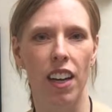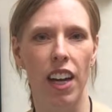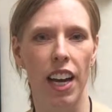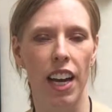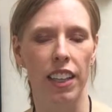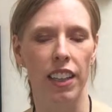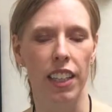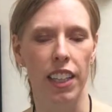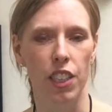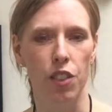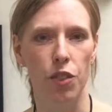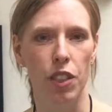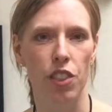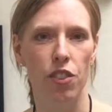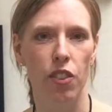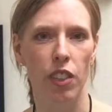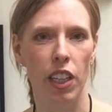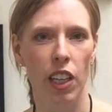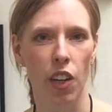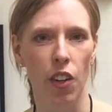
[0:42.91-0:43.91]
at Lakes
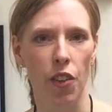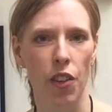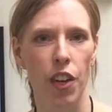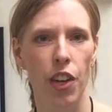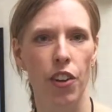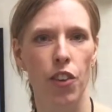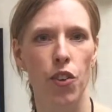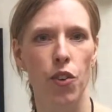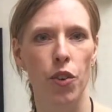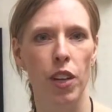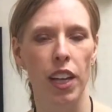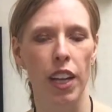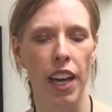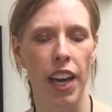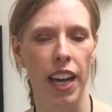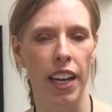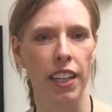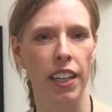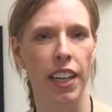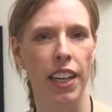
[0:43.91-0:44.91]
Regional Healthcare doing a
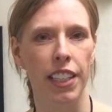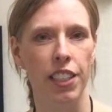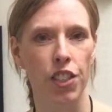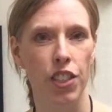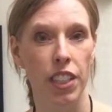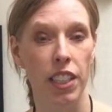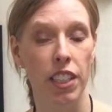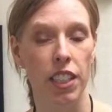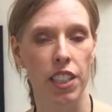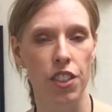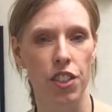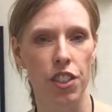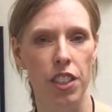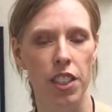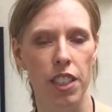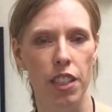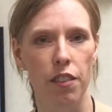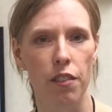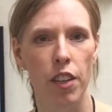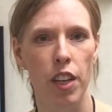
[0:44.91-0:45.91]
hand hygiene
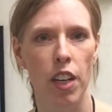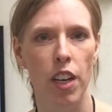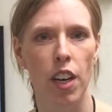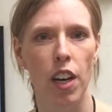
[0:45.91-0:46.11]
initiative